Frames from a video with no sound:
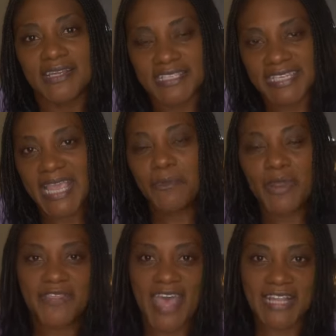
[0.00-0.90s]
The same
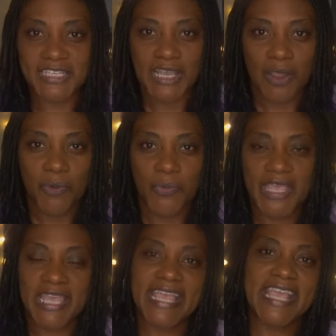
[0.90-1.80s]
way that
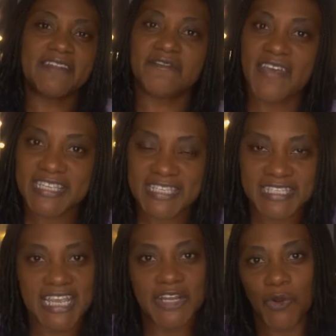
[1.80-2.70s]
we
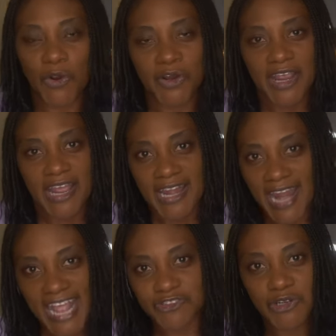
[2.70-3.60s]
invest in our
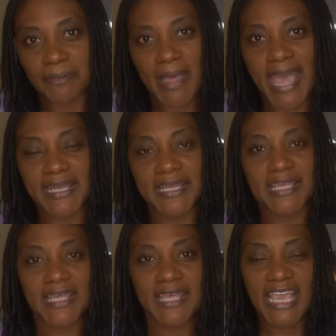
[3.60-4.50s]
natural man
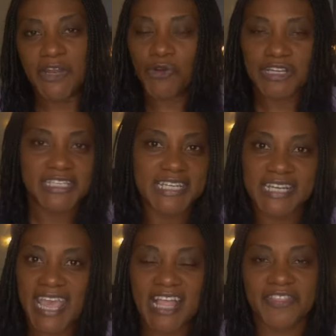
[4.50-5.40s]
in order to
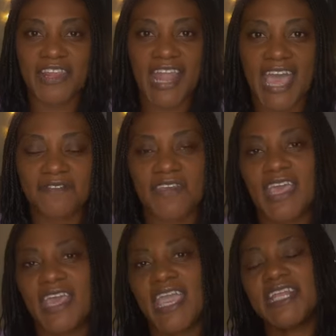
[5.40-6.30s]
lead a healthy life,
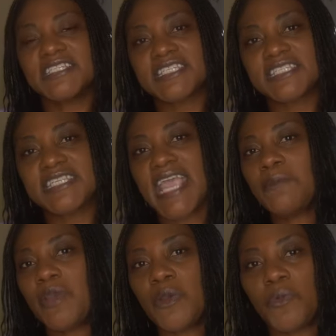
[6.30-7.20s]
it is the
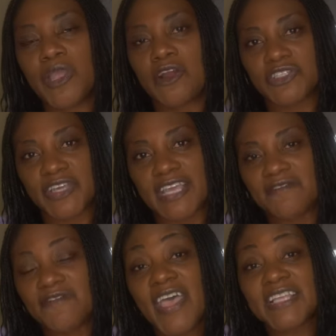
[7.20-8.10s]
same way we are to
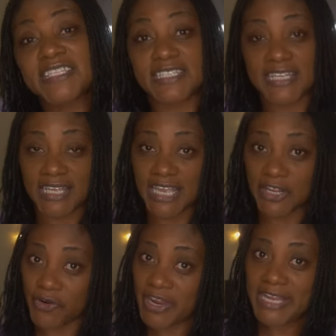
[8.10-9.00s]
invest
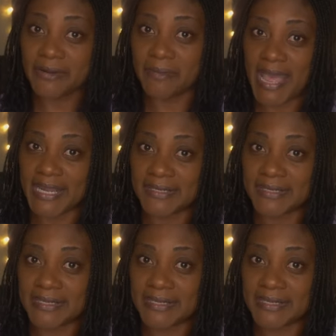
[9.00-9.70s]
in our inner man.